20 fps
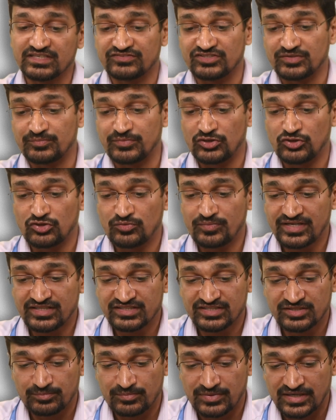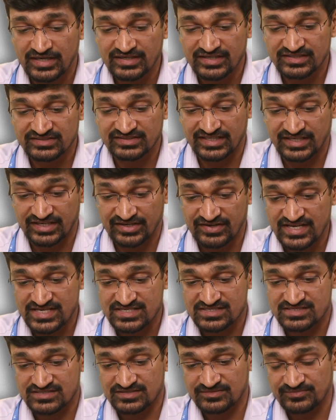if the bilirubin in the blood is
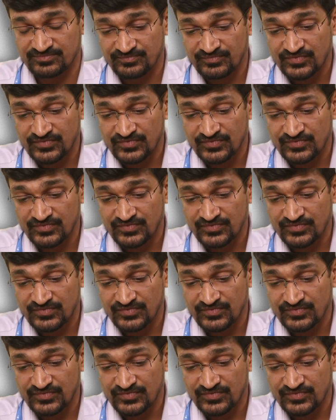increased,